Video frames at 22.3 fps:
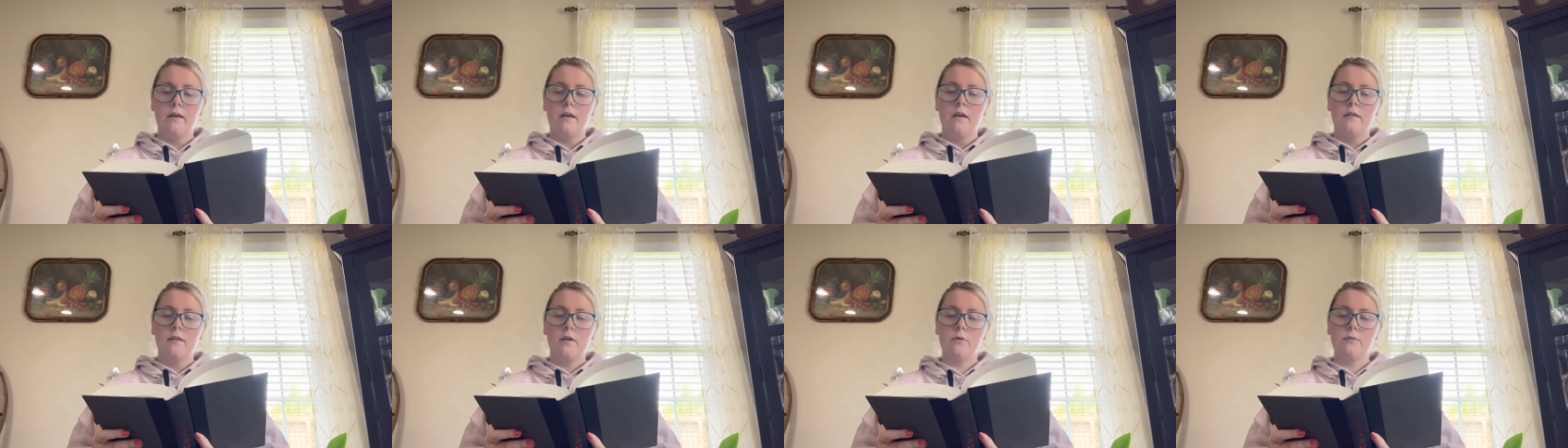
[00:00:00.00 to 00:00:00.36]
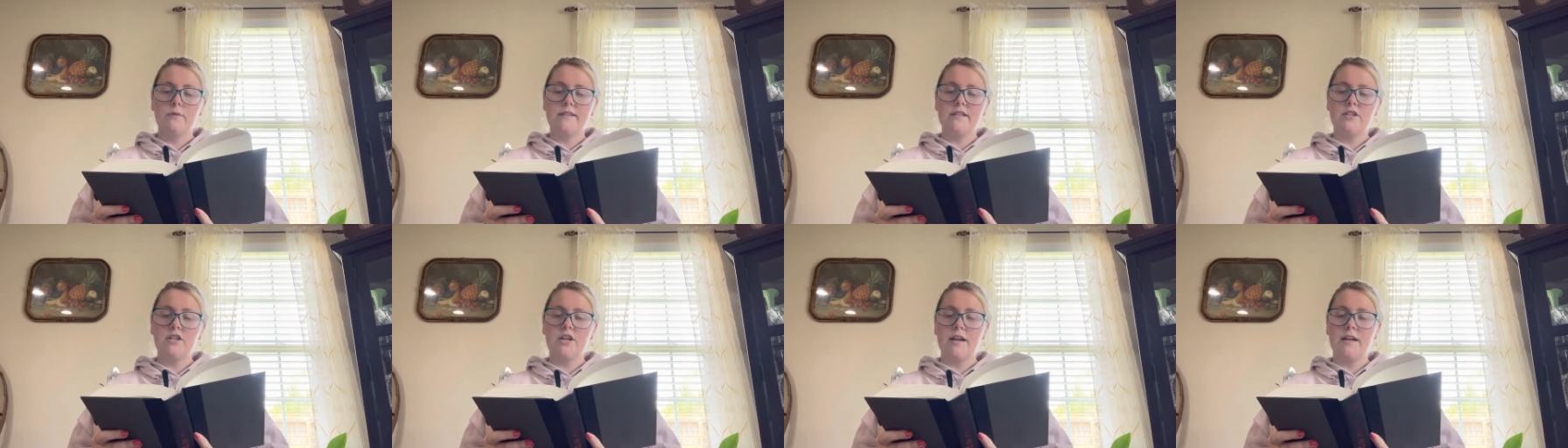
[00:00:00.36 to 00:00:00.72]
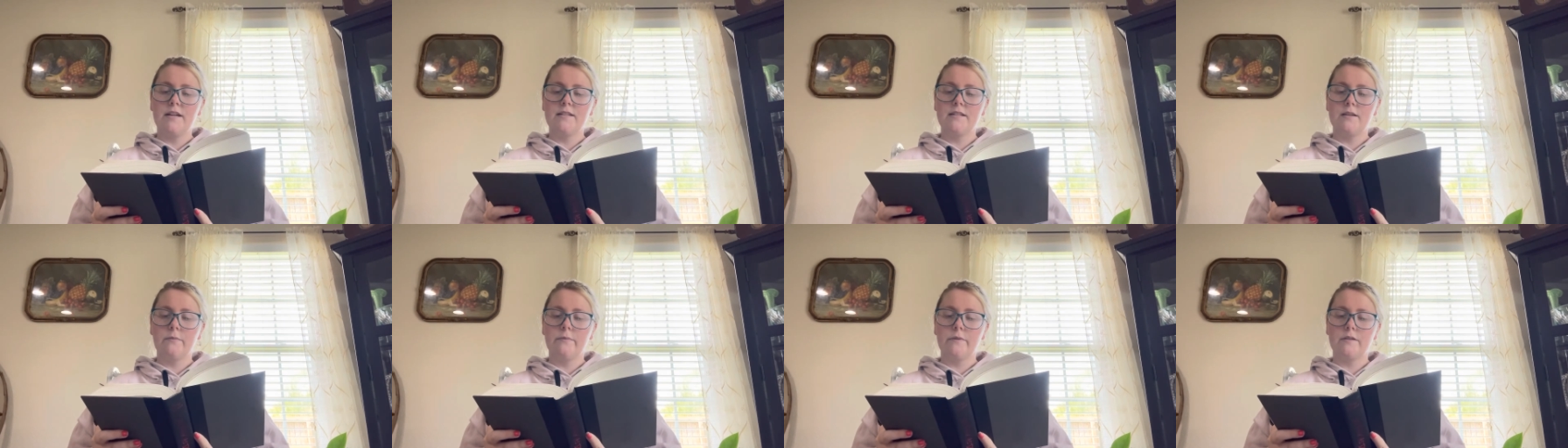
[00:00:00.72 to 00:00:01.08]
There was a
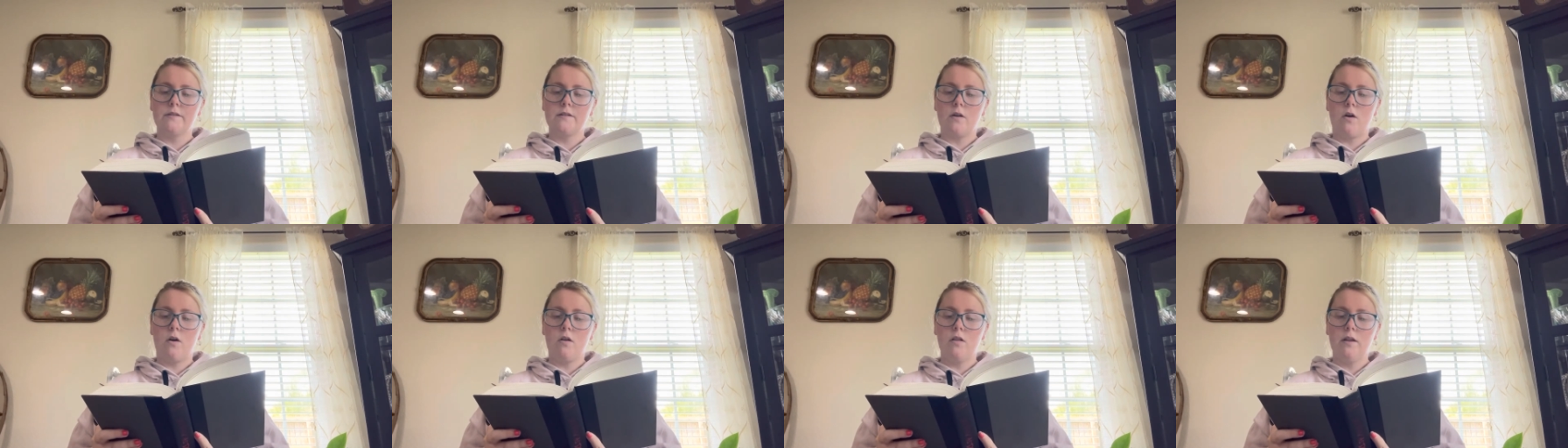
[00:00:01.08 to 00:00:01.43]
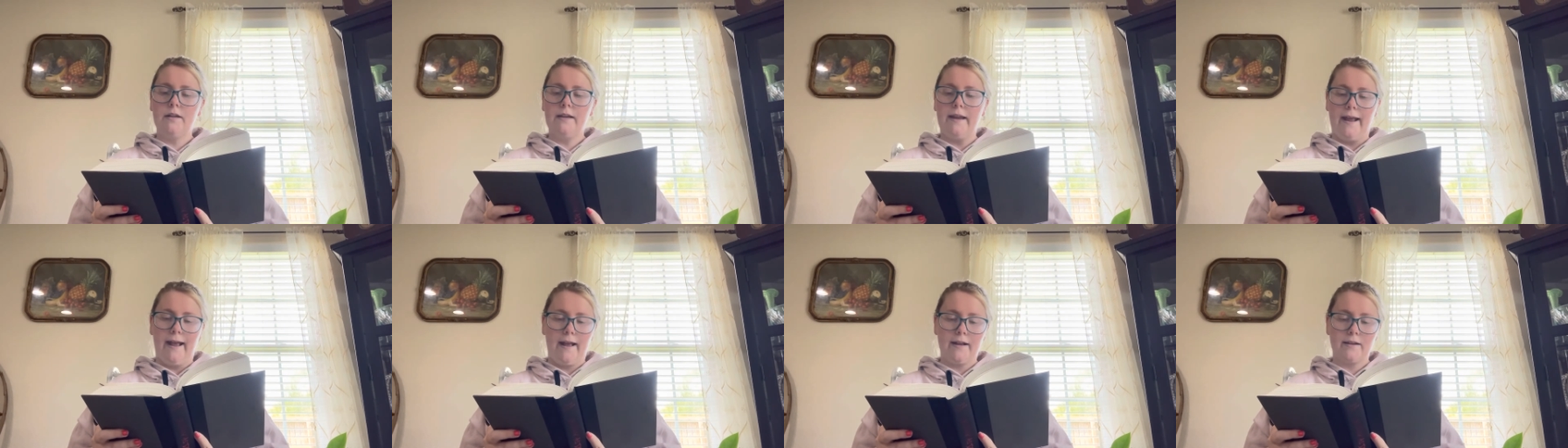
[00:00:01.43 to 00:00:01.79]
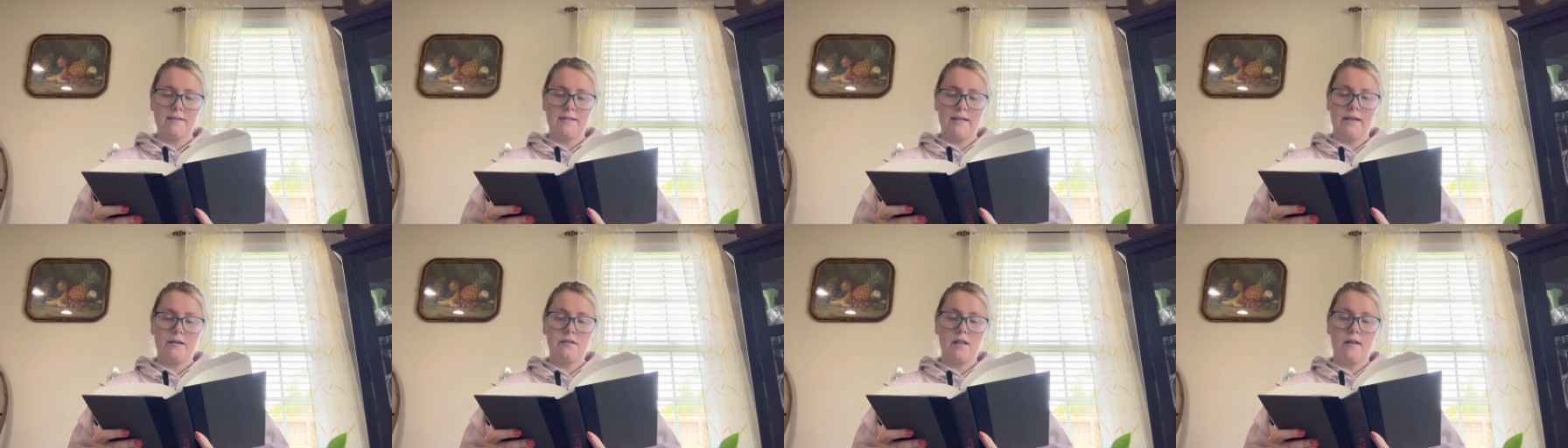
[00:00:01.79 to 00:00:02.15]
chance it was all an act,
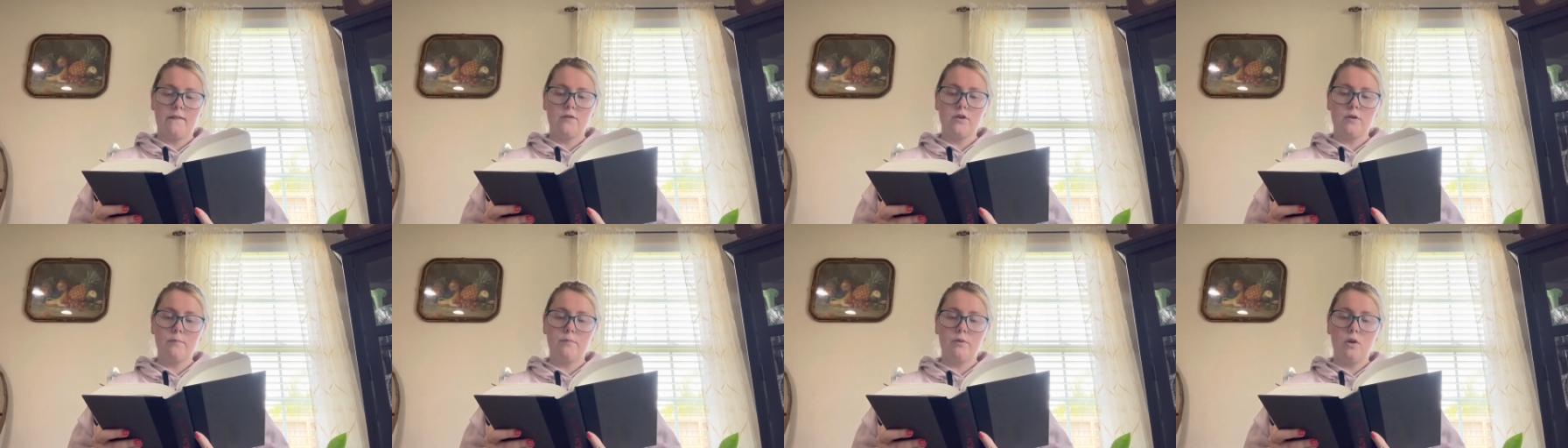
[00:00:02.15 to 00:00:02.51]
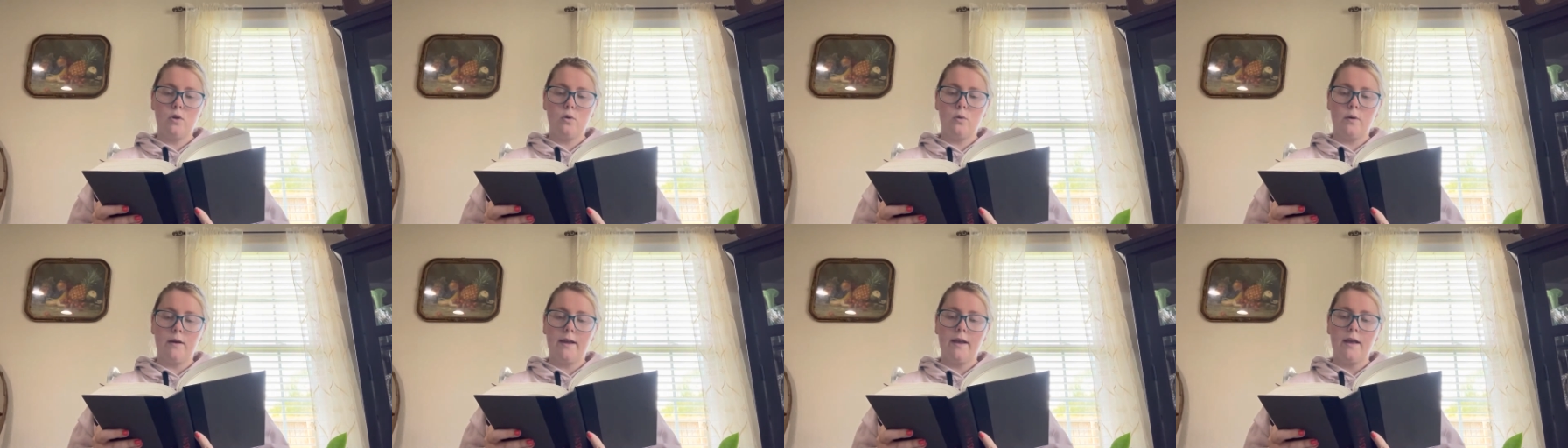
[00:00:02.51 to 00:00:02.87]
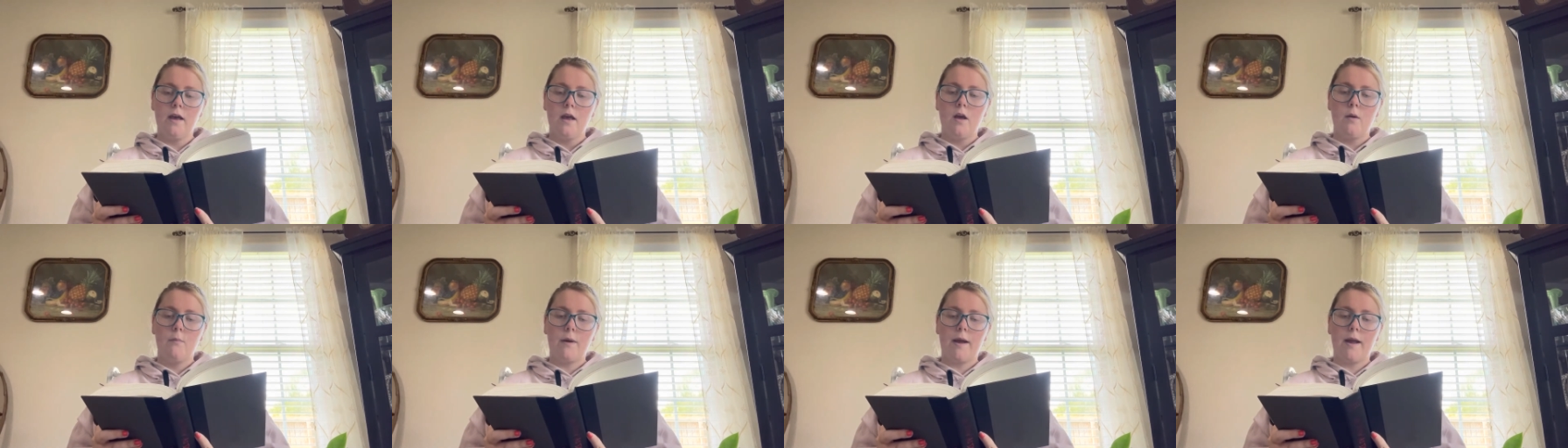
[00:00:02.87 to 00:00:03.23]
a clever ploy
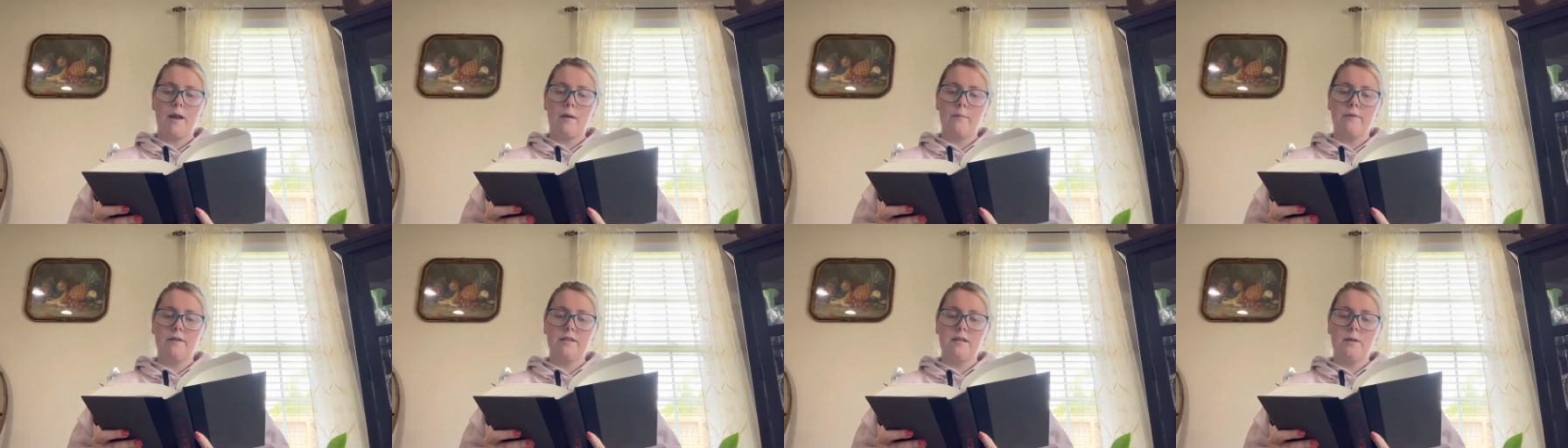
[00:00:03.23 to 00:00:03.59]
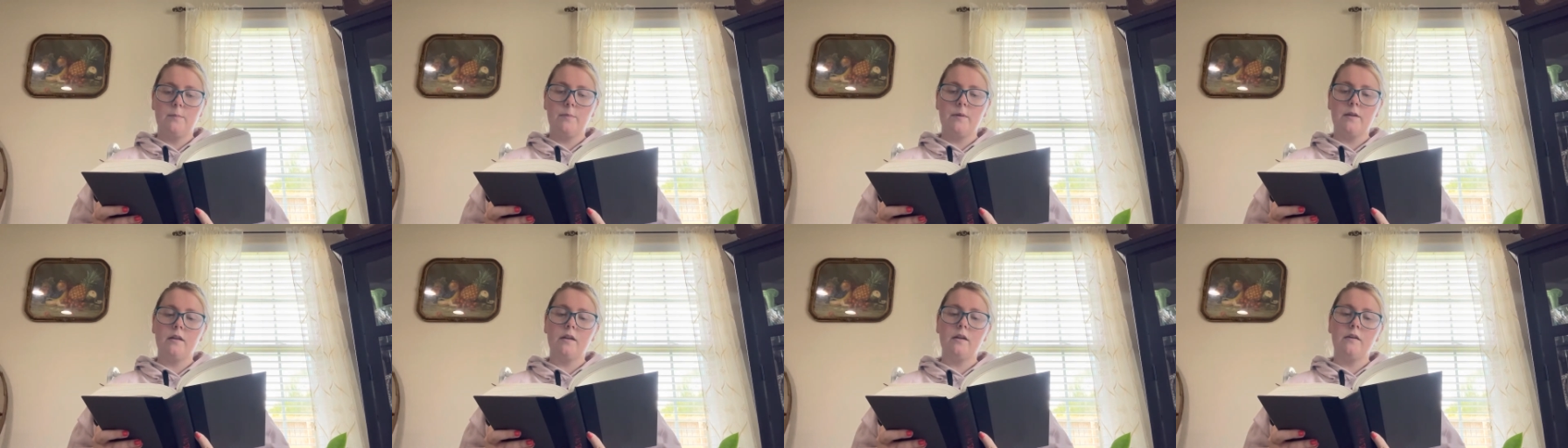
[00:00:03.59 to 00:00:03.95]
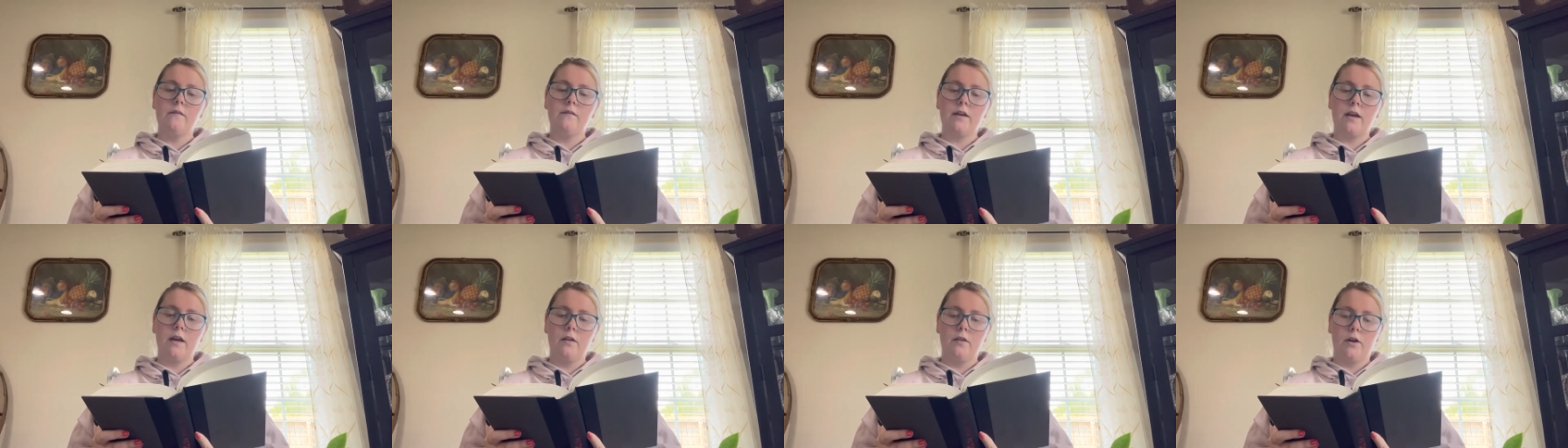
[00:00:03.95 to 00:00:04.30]
by a
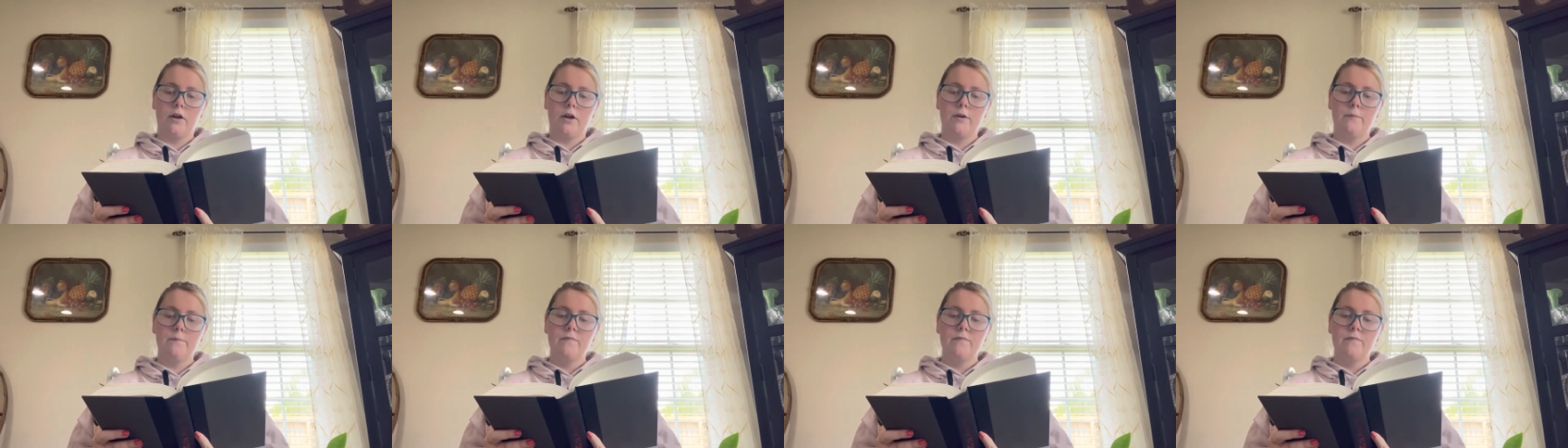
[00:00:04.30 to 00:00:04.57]
manipulative killer.